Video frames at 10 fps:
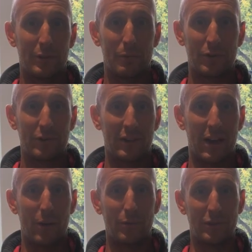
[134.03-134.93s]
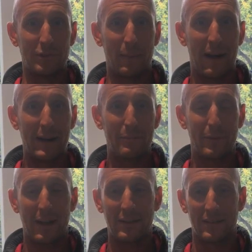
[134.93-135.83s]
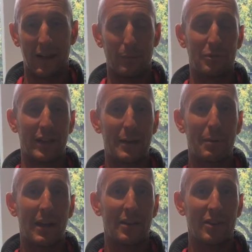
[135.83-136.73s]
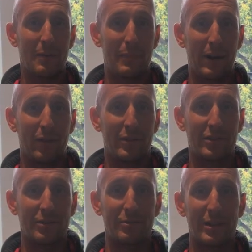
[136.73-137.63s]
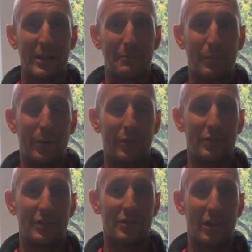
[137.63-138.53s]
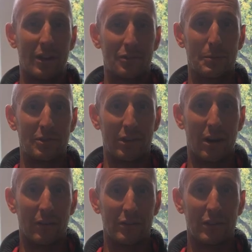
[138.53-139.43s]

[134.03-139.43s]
So muscles that hold your spine in place and help stabilize that pelvis are really important to start switching on.